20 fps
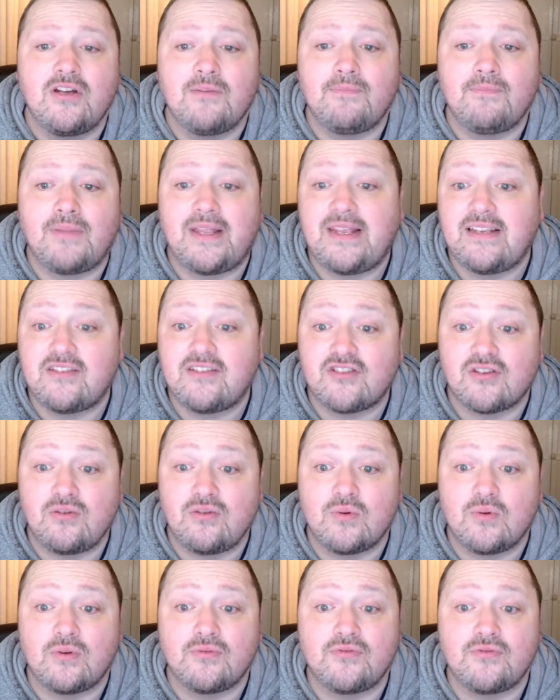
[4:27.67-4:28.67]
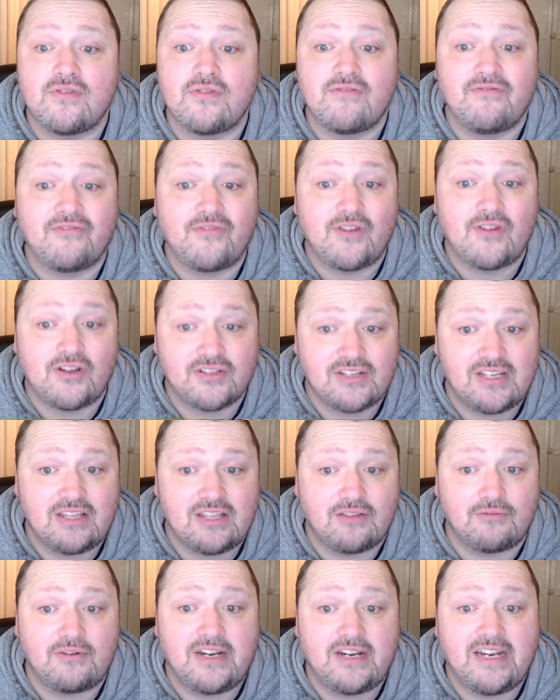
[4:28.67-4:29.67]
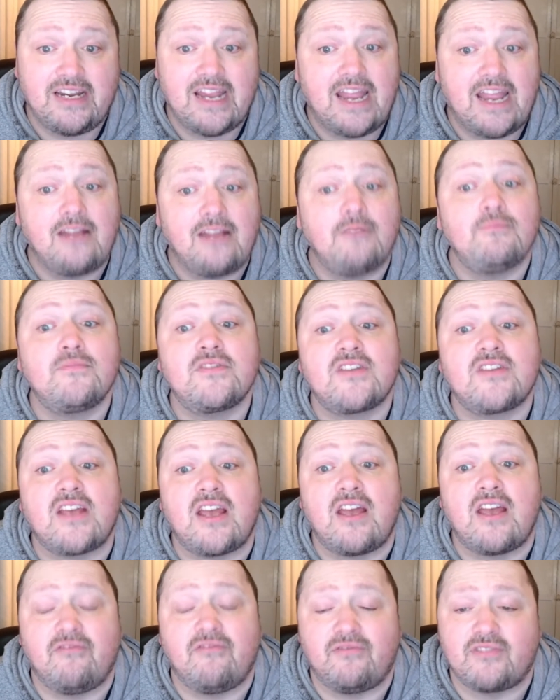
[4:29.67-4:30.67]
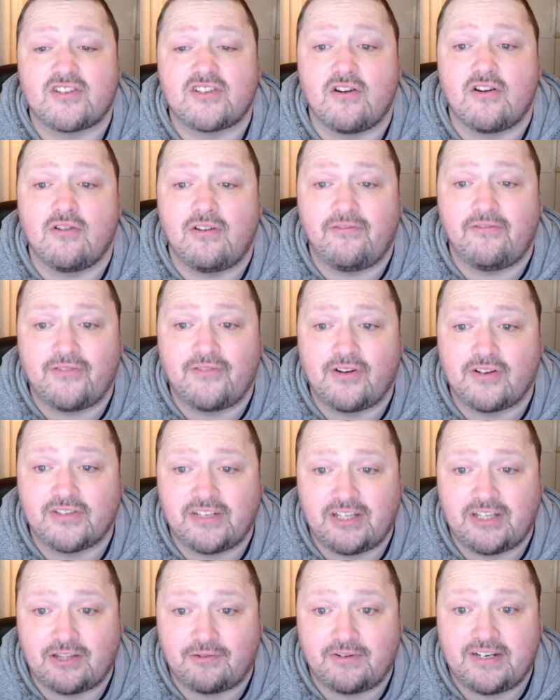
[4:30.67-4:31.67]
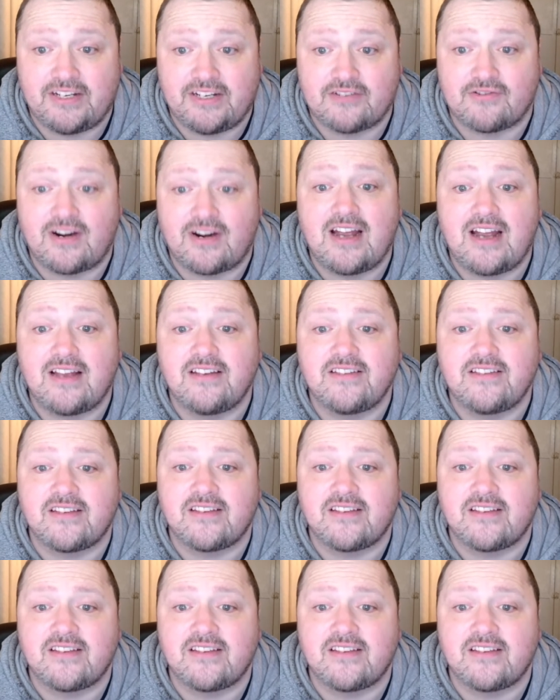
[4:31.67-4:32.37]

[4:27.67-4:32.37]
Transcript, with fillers: playing two hundred forty-three games and scoring forty-three tries